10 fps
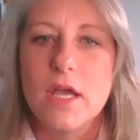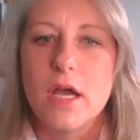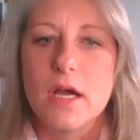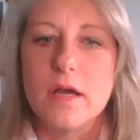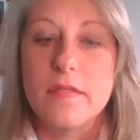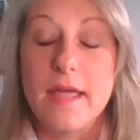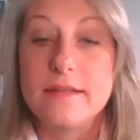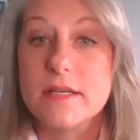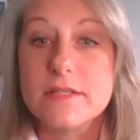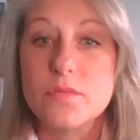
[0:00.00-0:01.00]
uh, that
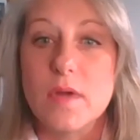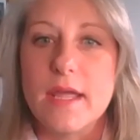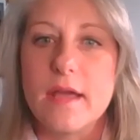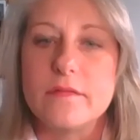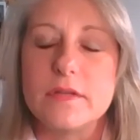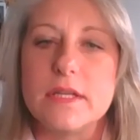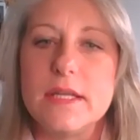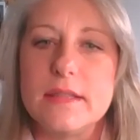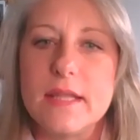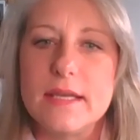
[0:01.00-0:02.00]
does weigh heavily,
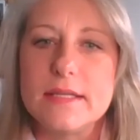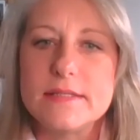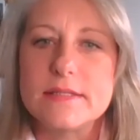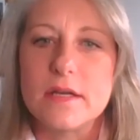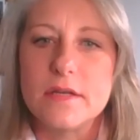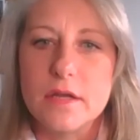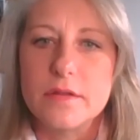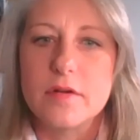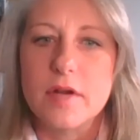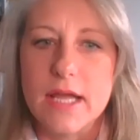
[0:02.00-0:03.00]
and that is
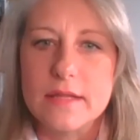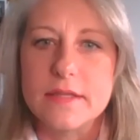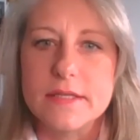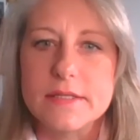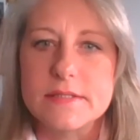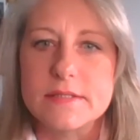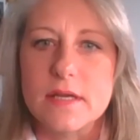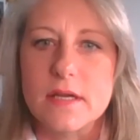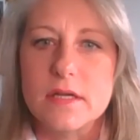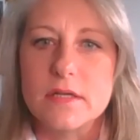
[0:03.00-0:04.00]
another ethics.
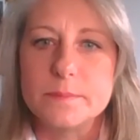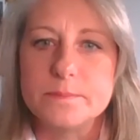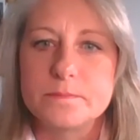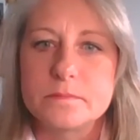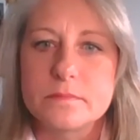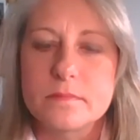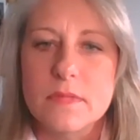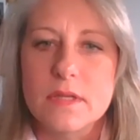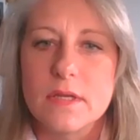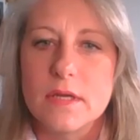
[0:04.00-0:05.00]
Um,
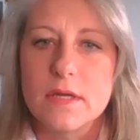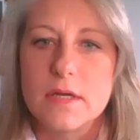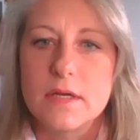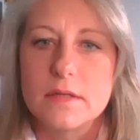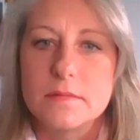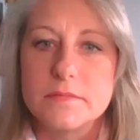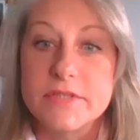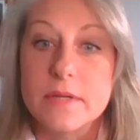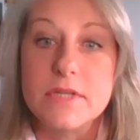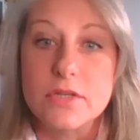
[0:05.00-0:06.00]

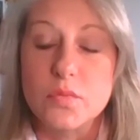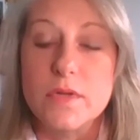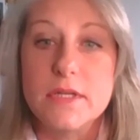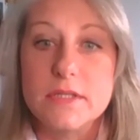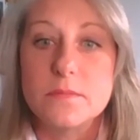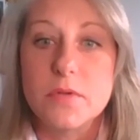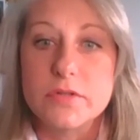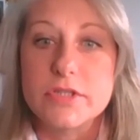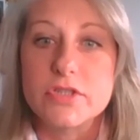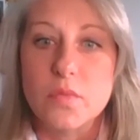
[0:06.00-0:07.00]
subject we need to
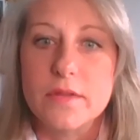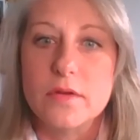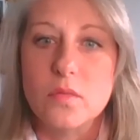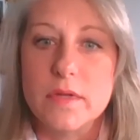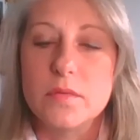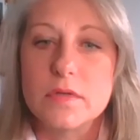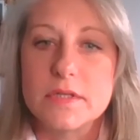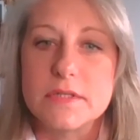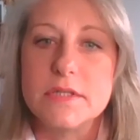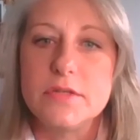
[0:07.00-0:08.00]
broach is whether we will
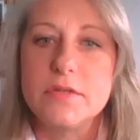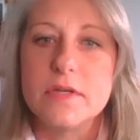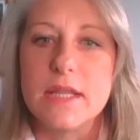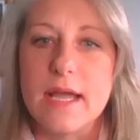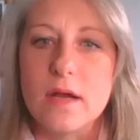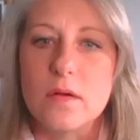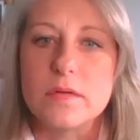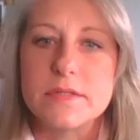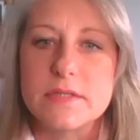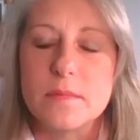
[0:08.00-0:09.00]
continue to
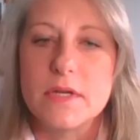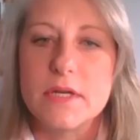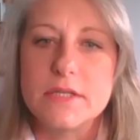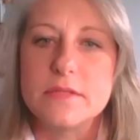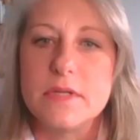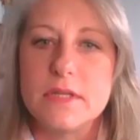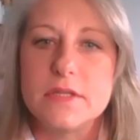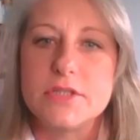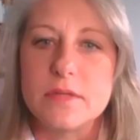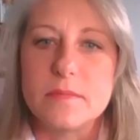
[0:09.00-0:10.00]
allow somebody to be the
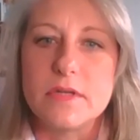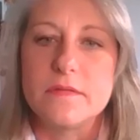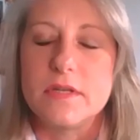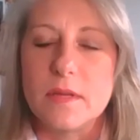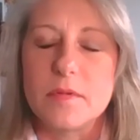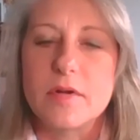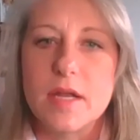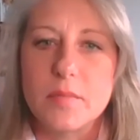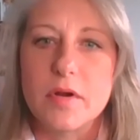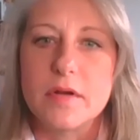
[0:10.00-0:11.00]
chairman of the
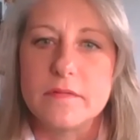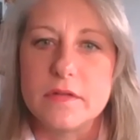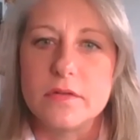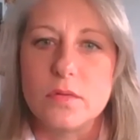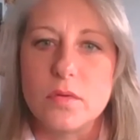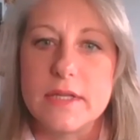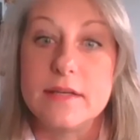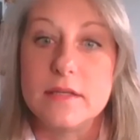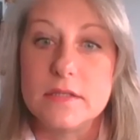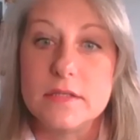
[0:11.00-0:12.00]
Democratic Party of Illinois
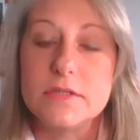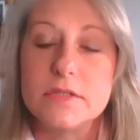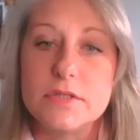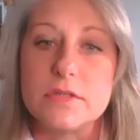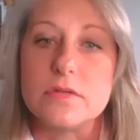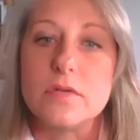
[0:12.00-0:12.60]
in addition to